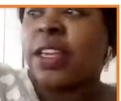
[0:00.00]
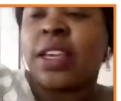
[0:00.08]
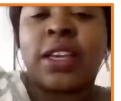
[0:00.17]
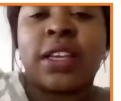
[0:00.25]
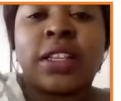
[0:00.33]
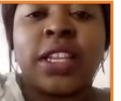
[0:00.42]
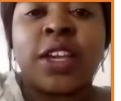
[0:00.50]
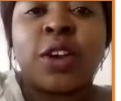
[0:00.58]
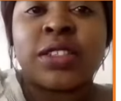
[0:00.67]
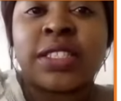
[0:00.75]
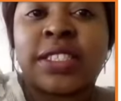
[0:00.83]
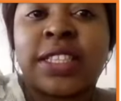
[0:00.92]
Oh, you need to
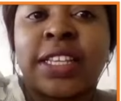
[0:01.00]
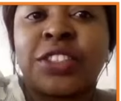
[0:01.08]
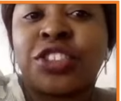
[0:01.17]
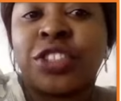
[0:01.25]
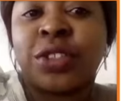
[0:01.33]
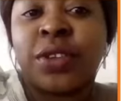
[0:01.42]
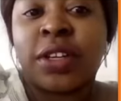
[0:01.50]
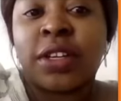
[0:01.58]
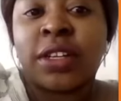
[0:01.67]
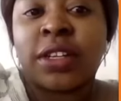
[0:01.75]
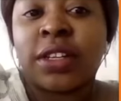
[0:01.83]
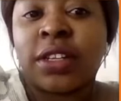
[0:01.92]
hold your microphone
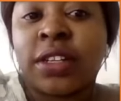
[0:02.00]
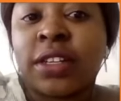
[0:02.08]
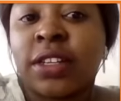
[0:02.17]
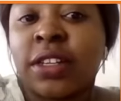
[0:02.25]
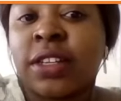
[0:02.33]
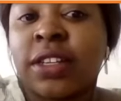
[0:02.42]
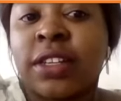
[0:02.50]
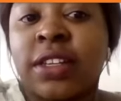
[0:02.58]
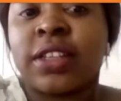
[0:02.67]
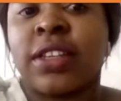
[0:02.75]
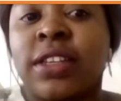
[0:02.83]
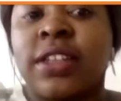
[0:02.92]
up to your mouth. We
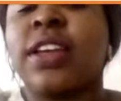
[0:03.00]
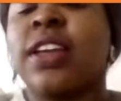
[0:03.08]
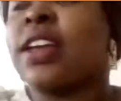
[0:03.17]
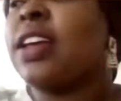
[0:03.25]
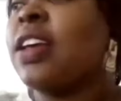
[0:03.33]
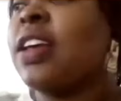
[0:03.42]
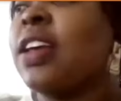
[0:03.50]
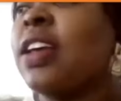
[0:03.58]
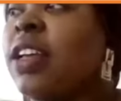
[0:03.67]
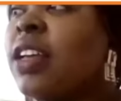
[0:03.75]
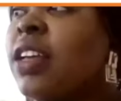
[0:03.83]
can really hear you when you.